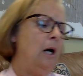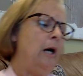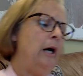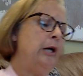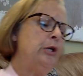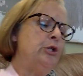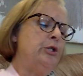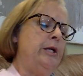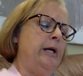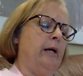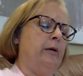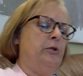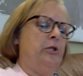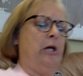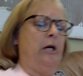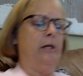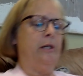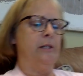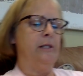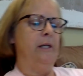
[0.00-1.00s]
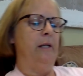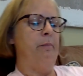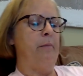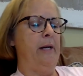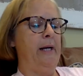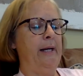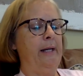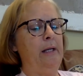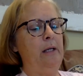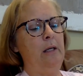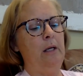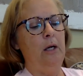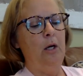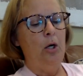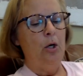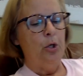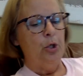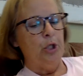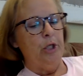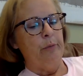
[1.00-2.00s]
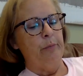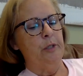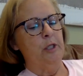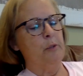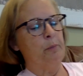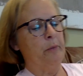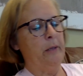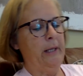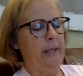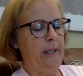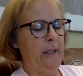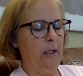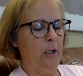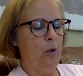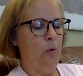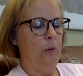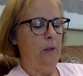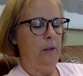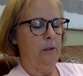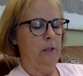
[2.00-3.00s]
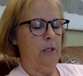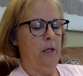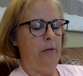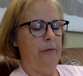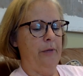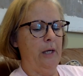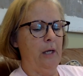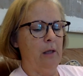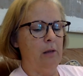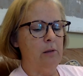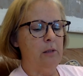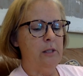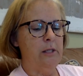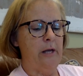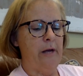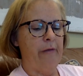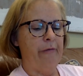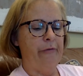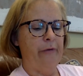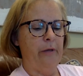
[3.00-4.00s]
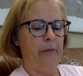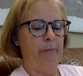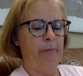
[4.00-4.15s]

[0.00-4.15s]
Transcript: Hush now, Tuck, said Mae. She was spreading a quilt on the old sofa,